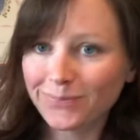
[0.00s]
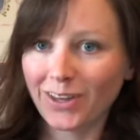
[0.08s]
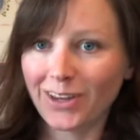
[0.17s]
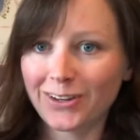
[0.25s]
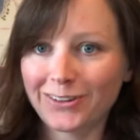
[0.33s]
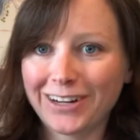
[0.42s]

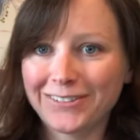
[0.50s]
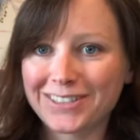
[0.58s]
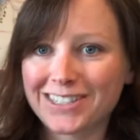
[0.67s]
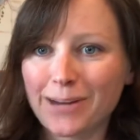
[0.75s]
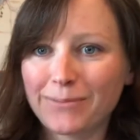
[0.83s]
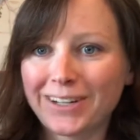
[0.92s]
All right, we'll
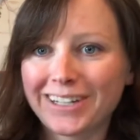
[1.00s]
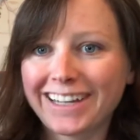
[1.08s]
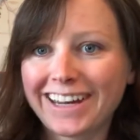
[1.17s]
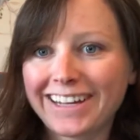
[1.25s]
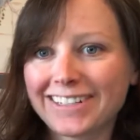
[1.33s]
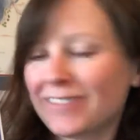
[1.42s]
stop here
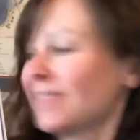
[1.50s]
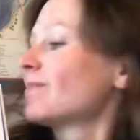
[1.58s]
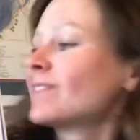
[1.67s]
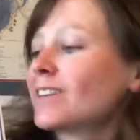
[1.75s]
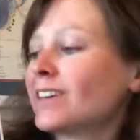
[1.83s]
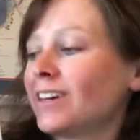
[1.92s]
again.
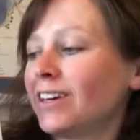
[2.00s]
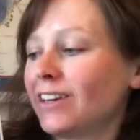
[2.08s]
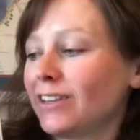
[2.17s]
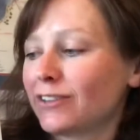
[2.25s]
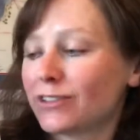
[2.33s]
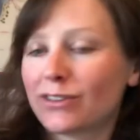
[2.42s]

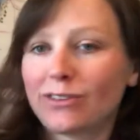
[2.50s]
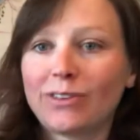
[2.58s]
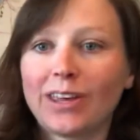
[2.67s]
There's